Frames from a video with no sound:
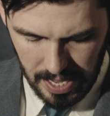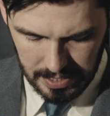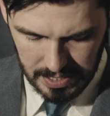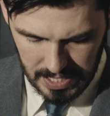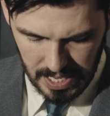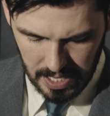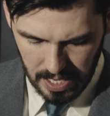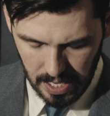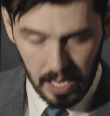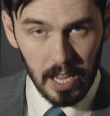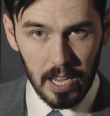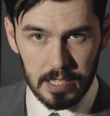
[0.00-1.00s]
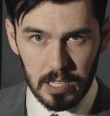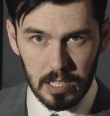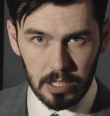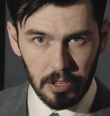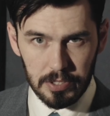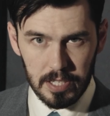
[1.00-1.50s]
last thing as he
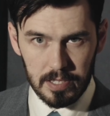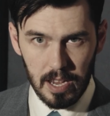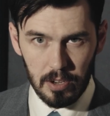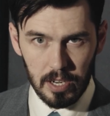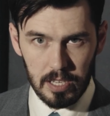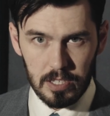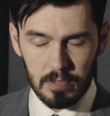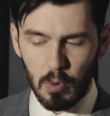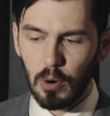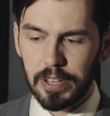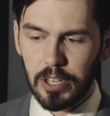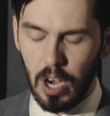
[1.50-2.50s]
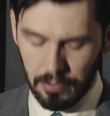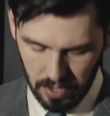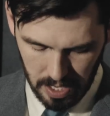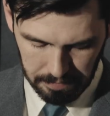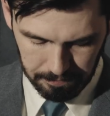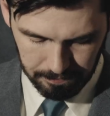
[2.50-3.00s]
closes out his morning
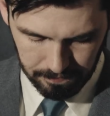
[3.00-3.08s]
coffee.